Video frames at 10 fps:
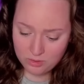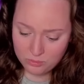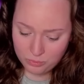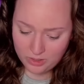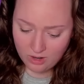
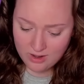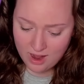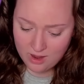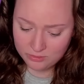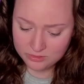we are
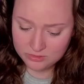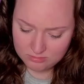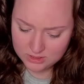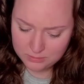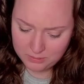now.
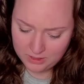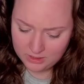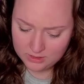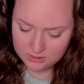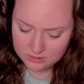Let's
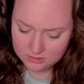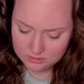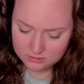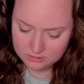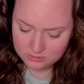be.
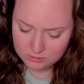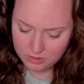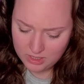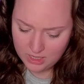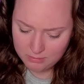
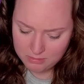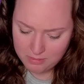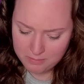What name?